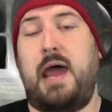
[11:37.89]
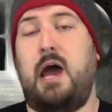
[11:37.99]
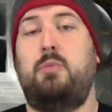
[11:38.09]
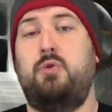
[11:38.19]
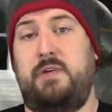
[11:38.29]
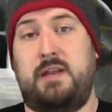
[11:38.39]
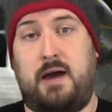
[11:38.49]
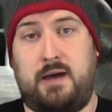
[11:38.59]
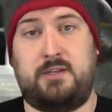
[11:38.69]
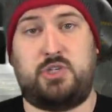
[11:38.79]
Now moving
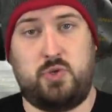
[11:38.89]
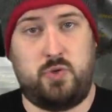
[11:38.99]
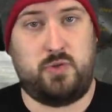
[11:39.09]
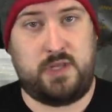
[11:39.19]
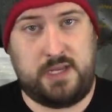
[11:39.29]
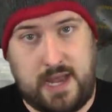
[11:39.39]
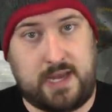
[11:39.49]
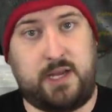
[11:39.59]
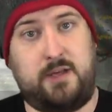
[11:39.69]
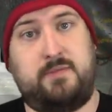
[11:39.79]
on to the
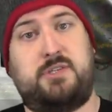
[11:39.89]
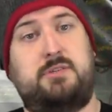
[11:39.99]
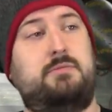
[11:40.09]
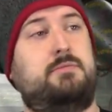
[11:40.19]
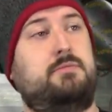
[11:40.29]
negatives.